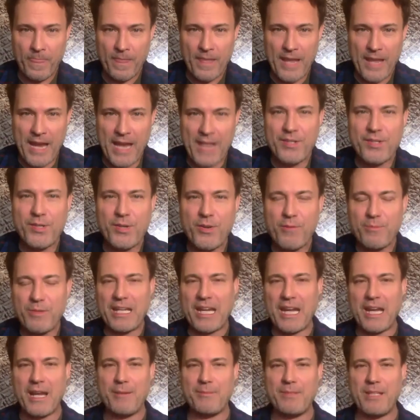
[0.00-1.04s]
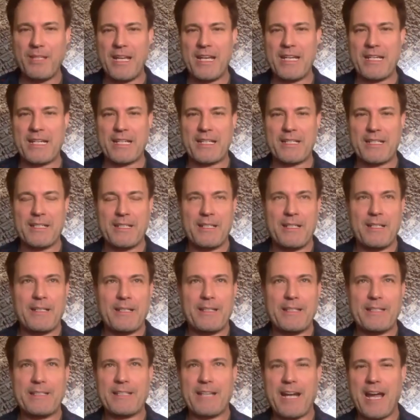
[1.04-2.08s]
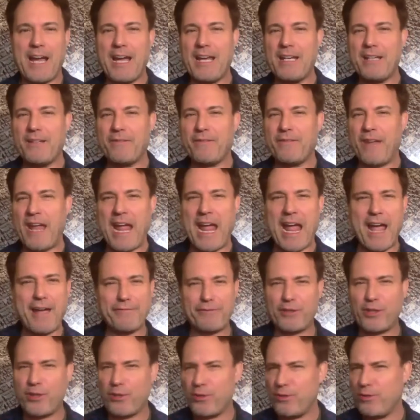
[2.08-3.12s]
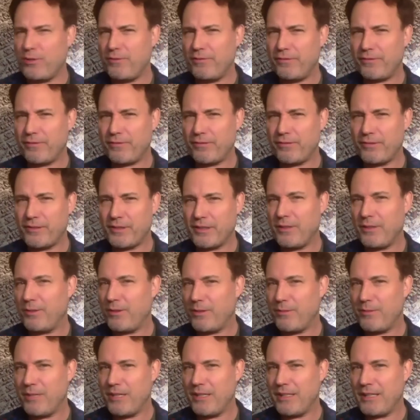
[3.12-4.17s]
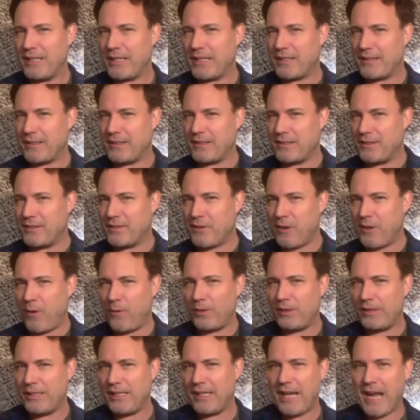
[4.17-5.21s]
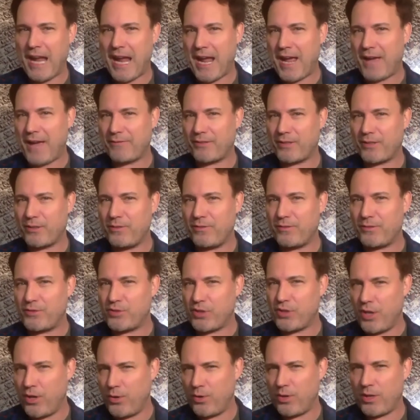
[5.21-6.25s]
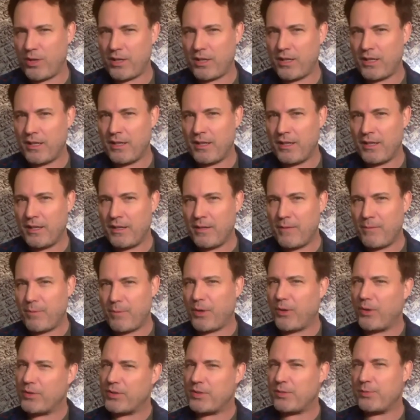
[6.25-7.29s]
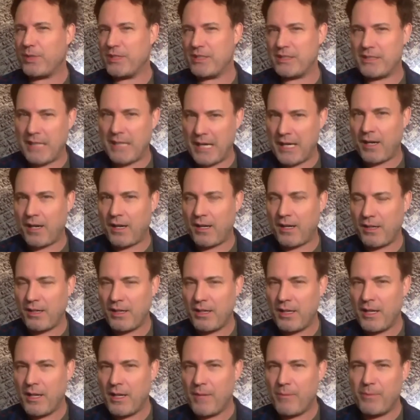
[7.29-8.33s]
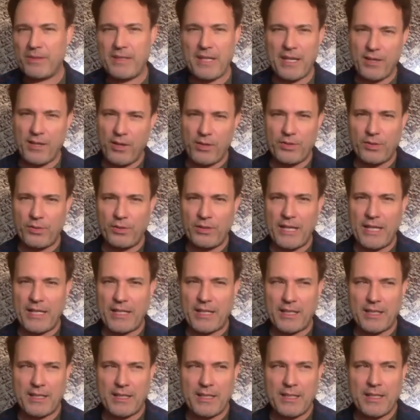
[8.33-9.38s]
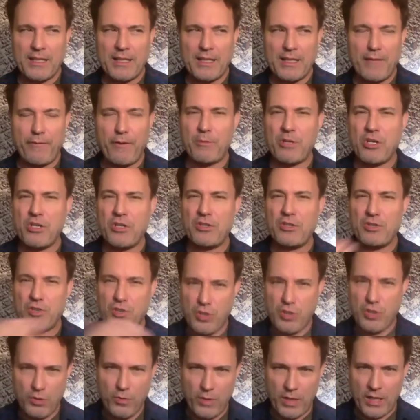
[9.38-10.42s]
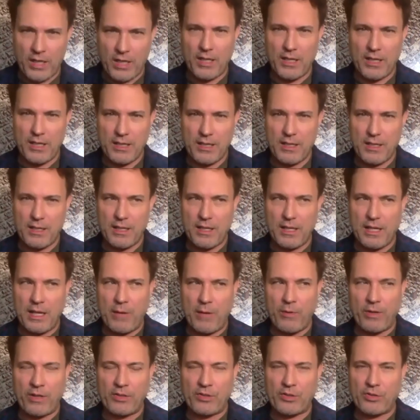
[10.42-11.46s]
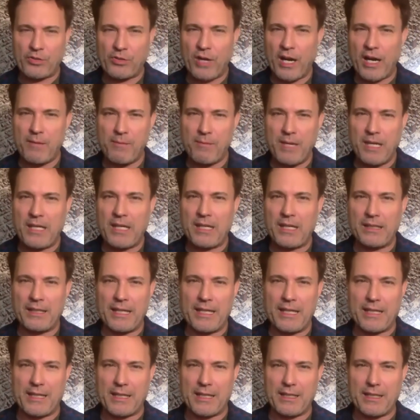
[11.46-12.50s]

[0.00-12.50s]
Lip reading: And so it became like this kind of half goof, you know what I mean? Like totally a half goof joke, but also a dare. But then also like, if I'm going to do it, I want to try to make it like